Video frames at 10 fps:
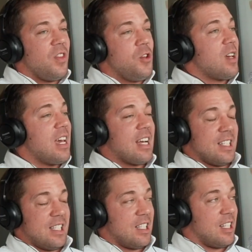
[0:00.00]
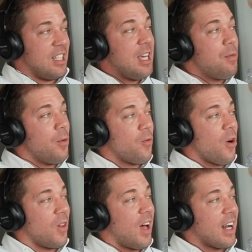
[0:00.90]
You can't sleep
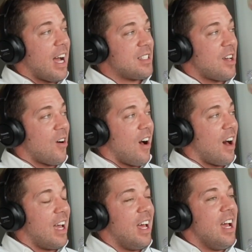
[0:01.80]
for a lot of guys that are on it.